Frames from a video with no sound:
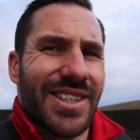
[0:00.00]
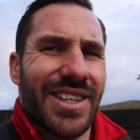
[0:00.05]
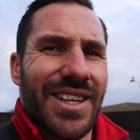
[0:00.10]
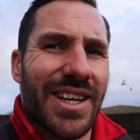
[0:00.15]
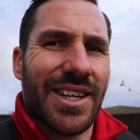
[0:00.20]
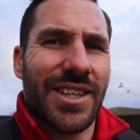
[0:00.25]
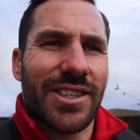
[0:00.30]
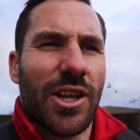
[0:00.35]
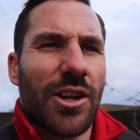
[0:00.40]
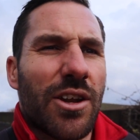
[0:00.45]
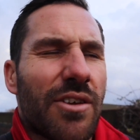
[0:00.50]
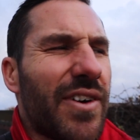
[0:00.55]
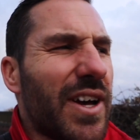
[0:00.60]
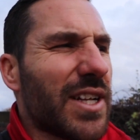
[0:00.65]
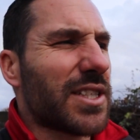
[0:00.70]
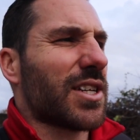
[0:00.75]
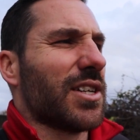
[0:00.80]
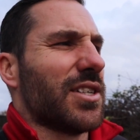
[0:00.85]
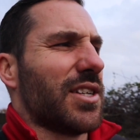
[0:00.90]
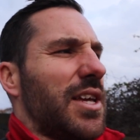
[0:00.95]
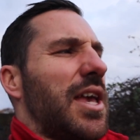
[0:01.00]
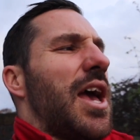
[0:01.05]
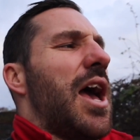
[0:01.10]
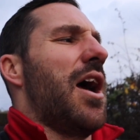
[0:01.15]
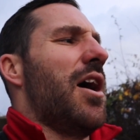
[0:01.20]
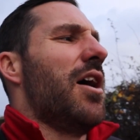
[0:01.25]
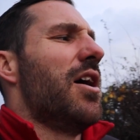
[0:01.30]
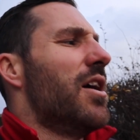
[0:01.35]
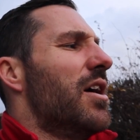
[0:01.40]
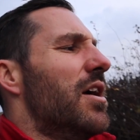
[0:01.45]
And I don't know if that's because I
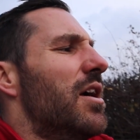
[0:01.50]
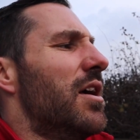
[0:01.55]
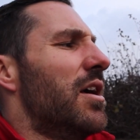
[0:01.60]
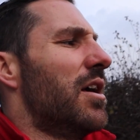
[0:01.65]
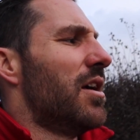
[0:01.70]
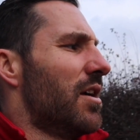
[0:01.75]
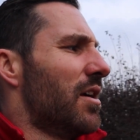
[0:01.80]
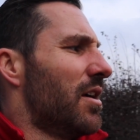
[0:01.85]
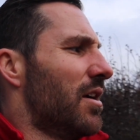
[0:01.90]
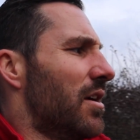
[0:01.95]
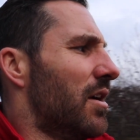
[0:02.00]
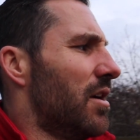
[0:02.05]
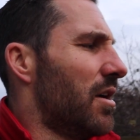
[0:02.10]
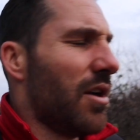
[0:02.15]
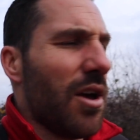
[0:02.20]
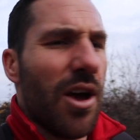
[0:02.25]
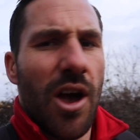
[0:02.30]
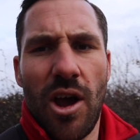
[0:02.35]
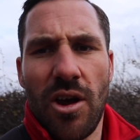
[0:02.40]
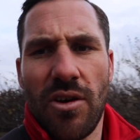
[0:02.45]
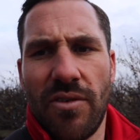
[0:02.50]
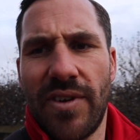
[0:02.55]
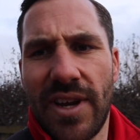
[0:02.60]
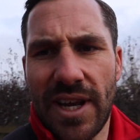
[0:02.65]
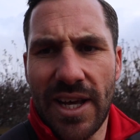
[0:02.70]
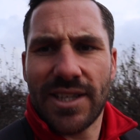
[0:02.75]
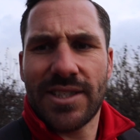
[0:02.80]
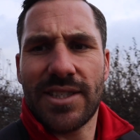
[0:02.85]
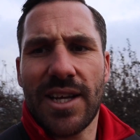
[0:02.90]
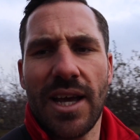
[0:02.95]
get
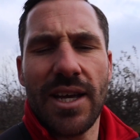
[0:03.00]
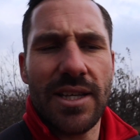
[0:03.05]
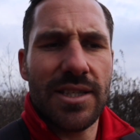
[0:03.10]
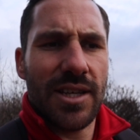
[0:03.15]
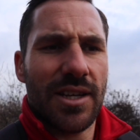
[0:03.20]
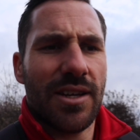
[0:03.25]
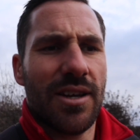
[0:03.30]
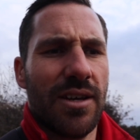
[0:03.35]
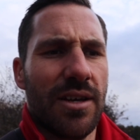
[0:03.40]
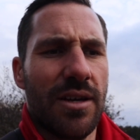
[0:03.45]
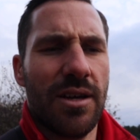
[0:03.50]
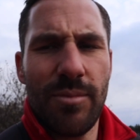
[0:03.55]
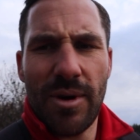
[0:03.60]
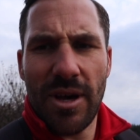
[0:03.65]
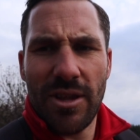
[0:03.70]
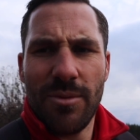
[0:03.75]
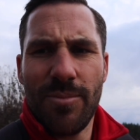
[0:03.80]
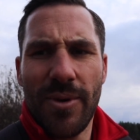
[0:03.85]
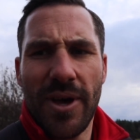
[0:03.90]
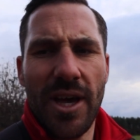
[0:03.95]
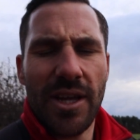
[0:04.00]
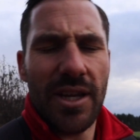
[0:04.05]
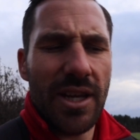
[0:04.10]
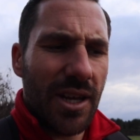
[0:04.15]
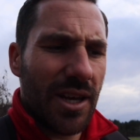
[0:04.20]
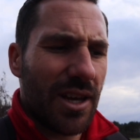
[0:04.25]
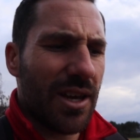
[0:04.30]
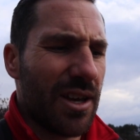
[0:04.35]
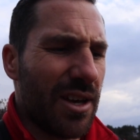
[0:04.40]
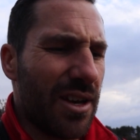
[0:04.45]
overly excited about the birdie.
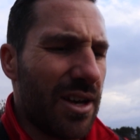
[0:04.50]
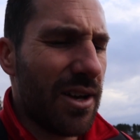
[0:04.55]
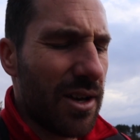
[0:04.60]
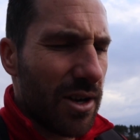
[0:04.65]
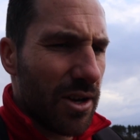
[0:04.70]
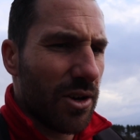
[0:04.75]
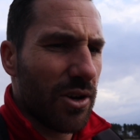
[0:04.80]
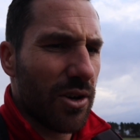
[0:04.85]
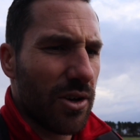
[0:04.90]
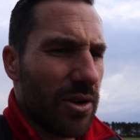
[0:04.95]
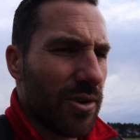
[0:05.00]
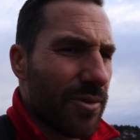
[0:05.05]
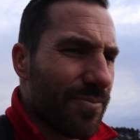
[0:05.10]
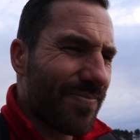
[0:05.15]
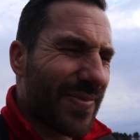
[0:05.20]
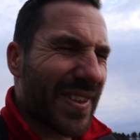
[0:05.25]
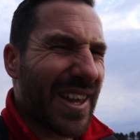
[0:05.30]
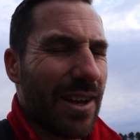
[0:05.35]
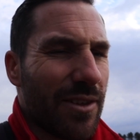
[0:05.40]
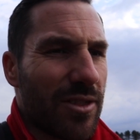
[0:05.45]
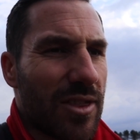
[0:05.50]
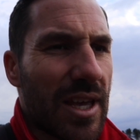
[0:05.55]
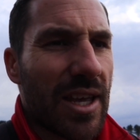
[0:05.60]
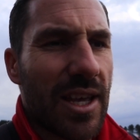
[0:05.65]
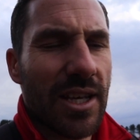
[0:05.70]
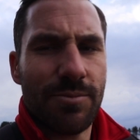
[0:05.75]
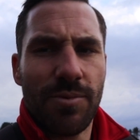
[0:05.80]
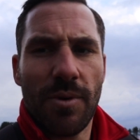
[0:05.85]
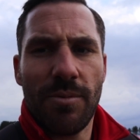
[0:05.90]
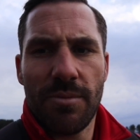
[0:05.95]
I think
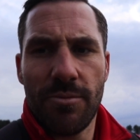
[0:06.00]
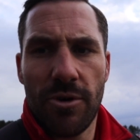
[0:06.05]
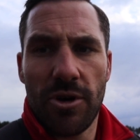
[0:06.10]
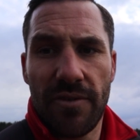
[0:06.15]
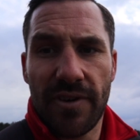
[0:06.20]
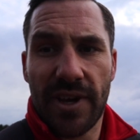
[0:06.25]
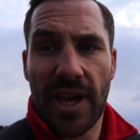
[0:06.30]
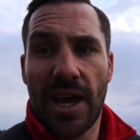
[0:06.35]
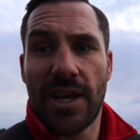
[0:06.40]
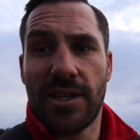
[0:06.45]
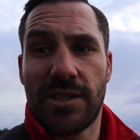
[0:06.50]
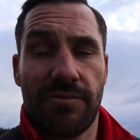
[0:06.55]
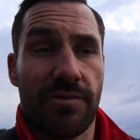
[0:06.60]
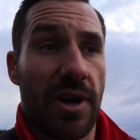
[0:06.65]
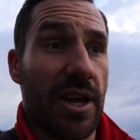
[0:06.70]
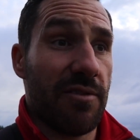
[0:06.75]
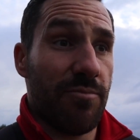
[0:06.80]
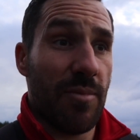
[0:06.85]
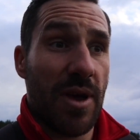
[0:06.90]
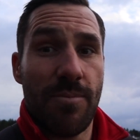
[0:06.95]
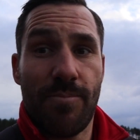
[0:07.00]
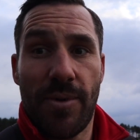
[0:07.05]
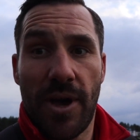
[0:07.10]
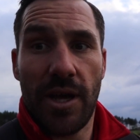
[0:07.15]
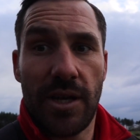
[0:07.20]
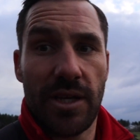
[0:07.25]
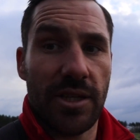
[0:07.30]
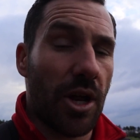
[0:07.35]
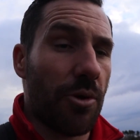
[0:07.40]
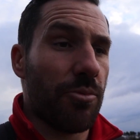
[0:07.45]
it's probably more of a case of, right, you've made
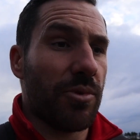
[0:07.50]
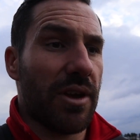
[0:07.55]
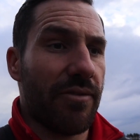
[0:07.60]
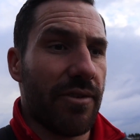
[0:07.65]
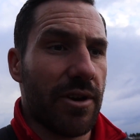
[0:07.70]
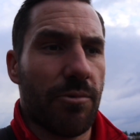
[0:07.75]
birdie, don't give it